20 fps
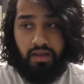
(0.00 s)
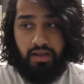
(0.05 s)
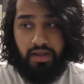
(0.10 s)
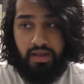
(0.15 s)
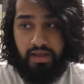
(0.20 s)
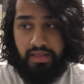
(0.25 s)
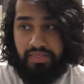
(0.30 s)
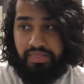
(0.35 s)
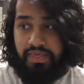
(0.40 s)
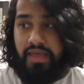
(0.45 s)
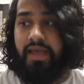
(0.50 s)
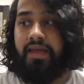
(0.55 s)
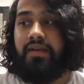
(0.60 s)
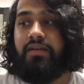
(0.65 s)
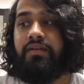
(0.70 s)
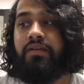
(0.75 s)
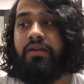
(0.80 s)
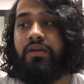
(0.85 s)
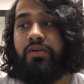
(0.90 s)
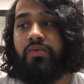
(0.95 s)
And
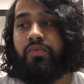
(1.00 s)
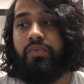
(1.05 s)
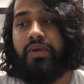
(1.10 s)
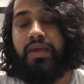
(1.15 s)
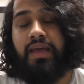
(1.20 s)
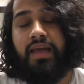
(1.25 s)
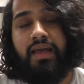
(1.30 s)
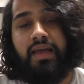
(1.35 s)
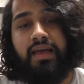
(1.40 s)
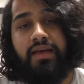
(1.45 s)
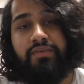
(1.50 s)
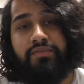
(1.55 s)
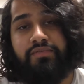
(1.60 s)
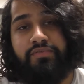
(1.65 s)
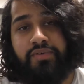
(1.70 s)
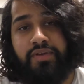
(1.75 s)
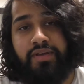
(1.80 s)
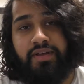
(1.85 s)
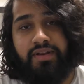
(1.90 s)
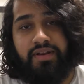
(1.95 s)
then we
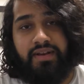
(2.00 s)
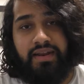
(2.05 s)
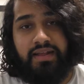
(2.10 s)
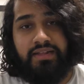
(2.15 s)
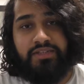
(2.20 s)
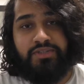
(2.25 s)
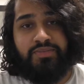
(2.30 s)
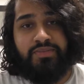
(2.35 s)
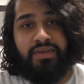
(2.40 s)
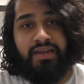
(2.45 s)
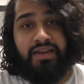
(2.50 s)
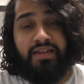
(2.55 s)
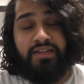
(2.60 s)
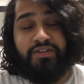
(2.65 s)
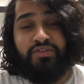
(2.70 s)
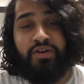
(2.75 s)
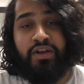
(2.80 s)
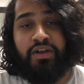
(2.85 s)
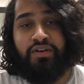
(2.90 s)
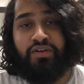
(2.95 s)
have an announcement that Ilya
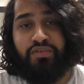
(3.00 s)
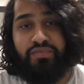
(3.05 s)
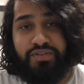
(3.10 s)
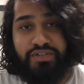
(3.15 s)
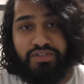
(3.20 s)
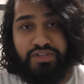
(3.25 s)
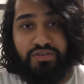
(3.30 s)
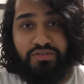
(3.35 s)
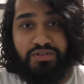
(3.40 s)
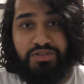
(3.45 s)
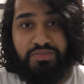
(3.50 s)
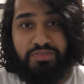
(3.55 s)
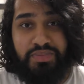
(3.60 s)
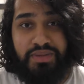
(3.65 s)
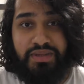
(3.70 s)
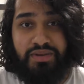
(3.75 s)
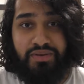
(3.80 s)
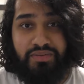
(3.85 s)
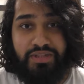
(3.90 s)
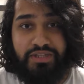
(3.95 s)
Dragunov is going to
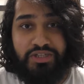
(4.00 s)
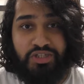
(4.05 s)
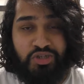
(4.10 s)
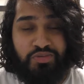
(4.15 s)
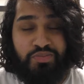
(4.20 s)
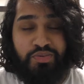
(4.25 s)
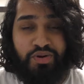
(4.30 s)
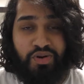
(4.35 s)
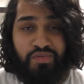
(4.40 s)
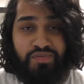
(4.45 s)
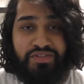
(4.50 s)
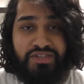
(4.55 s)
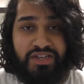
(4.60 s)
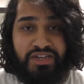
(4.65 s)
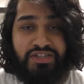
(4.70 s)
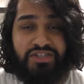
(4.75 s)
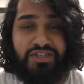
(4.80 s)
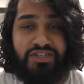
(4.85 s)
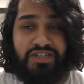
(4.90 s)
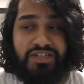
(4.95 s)
be on the Supernova
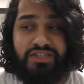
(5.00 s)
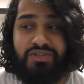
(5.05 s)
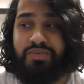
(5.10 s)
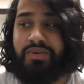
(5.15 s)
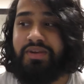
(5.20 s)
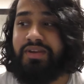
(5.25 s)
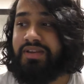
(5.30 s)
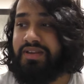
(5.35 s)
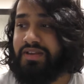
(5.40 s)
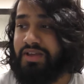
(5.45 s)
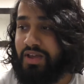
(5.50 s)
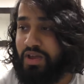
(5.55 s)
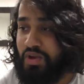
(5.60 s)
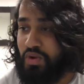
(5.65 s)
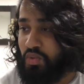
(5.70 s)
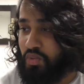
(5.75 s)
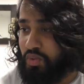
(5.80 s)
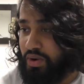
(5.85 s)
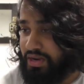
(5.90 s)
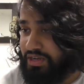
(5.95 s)
sessions next week,
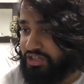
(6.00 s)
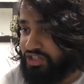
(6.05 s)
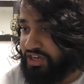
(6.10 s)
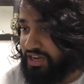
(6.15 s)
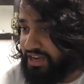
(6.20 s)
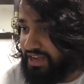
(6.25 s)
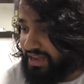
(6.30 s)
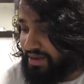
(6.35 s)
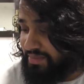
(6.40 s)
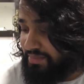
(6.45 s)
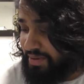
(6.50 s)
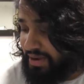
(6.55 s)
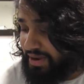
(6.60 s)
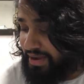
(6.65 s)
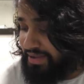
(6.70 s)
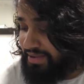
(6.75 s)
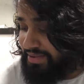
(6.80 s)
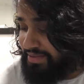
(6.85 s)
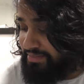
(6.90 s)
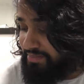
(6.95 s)
which in
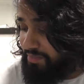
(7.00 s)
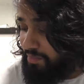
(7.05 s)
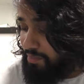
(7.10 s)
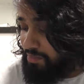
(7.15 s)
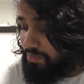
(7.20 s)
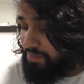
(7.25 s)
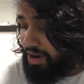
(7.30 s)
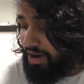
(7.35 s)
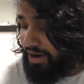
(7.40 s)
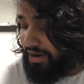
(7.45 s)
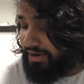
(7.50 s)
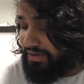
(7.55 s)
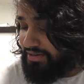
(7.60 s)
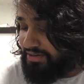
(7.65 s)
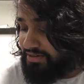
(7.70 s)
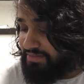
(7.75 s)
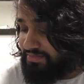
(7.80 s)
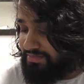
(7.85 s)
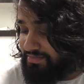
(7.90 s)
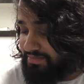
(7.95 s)
my
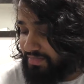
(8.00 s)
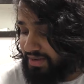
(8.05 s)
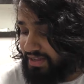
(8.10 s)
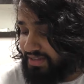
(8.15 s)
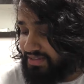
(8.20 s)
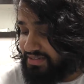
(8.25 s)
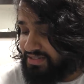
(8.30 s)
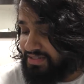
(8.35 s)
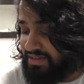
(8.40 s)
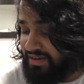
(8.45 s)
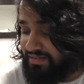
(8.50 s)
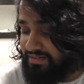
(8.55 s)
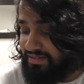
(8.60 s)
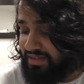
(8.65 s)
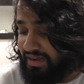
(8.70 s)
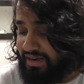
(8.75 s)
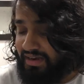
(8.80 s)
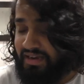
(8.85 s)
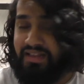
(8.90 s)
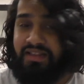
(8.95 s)
mind means
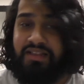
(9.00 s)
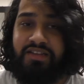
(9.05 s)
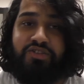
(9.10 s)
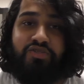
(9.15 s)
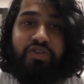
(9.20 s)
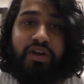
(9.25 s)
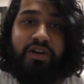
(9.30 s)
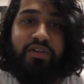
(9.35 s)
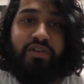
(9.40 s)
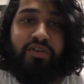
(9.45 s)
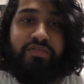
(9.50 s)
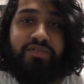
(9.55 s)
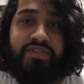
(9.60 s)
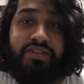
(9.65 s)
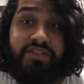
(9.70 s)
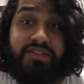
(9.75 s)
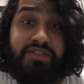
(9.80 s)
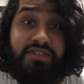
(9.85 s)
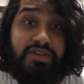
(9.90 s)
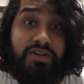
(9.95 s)
that Ilya Dragunov
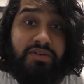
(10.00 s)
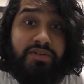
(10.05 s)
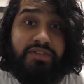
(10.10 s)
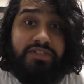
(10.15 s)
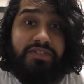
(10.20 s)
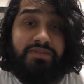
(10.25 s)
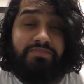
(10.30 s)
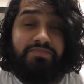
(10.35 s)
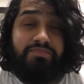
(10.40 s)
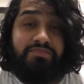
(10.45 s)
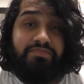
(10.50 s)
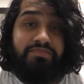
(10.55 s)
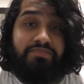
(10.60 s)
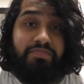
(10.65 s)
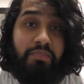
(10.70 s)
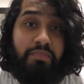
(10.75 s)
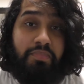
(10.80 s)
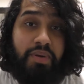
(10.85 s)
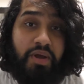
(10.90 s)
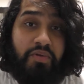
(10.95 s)
is going to
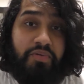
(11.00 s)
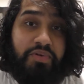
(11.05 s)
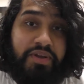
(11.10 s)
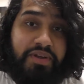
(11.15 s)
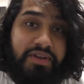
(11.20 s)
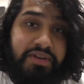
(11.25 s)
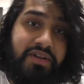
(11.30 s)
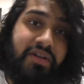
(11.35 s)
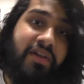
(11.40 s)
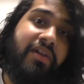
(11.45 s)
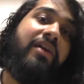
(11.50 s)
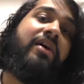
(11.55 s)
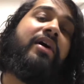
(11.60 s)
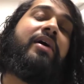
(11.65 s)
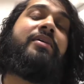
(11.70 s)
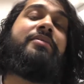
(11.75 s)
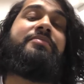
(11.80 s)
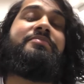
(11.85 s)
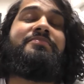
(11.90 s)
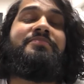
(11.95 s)
bury
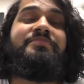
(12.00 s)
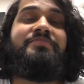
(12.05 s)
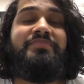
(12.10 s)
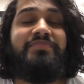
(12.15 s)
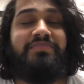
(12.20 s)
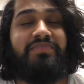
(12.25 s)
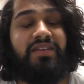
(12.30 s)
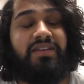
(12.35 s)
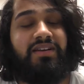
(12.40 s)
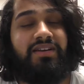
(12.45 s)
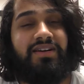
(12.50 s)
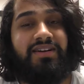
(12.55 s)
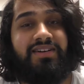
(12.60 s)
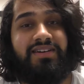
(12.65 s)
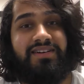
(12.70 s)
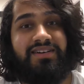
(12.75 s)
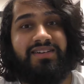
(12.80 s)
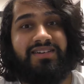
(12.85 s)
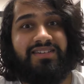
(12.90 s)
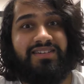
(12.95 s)

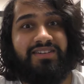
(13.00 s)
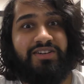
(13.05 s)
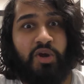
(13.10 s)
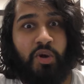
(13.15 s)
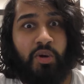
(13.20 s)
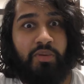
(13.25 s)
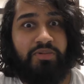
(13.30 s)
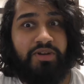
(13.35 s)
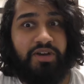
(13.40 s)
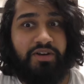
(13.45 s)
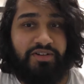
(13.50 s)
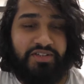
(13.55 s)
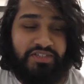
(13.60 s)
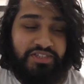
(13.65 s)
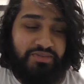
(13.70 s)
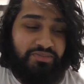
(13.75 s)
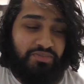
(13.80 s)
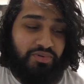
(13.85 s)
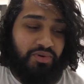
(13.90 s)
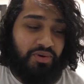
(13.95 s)
Noam Dar at
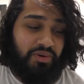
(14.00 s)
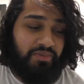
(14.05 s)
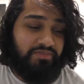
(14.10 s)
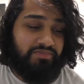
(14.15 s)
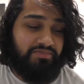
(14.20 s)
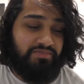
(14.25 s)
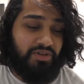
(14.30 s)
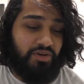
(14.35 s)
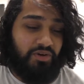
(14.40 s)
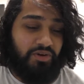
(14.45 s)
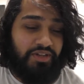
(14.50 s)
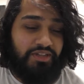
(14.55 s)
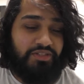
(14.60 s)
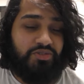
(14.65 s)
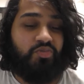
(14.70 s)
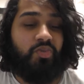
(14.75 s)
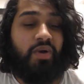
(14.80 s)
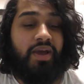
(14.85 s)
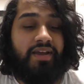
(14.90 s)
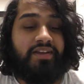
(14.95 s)
some point on his
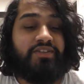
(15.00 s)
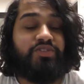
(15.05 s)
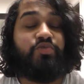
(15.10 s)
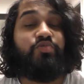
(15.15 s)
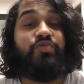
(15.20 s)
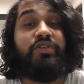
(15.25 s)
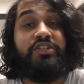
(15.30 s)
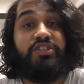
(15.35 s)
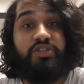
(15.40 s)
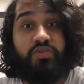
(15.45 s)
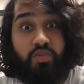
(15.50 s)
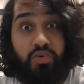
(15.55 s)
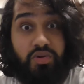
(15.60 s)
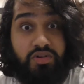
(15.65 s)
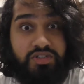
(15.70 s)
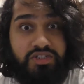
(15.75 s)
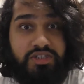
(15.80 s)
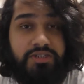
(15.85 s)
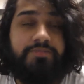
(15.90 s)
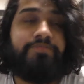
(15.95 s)
way to reaching
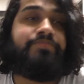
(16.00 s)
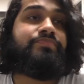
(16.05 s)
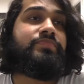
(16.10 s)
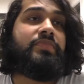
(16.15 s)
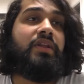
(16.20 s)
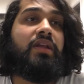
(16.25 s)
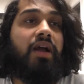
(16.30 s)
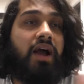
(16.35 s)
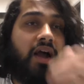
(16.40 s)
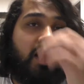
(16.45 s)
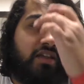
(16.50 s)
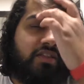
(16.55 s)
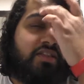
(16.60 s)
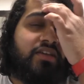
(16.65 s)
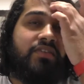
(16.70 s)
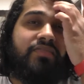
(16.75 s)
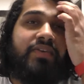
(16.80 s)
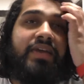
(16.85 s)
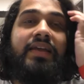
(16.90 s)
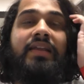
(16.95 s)
Walter. I
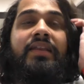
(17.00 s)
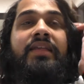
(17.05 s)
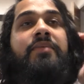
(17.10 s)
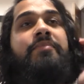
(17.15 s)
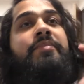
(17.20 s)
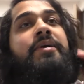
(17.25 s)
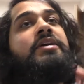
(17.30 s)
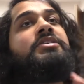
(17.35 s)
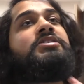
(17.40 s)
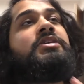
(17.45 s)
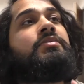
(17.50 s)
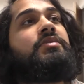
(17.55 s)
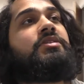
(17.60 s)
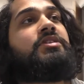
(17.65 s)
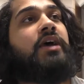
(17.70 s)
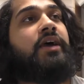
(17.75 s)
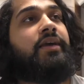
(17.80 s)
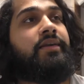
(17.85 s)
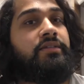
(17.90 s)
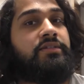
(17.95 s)
think if Ilya picks up the
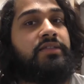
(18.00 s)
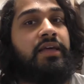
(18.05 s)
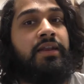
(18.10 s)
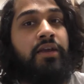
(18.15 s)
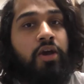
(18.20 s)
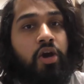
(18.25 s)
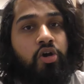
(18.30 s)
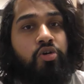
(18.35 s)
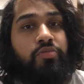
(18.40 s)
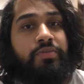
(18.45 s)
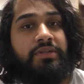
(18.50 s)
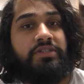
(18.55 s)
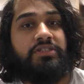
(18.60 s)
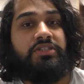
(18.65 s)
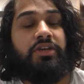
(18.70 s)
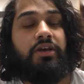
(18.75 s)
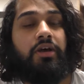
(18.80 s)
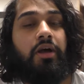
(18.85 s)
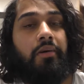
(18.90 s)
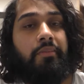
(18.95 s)
title, then it opens
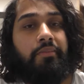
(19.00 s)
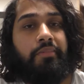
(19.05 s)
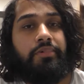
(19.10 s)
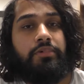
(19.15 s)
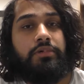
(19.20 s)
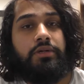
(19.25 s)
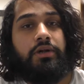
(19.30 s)
it up.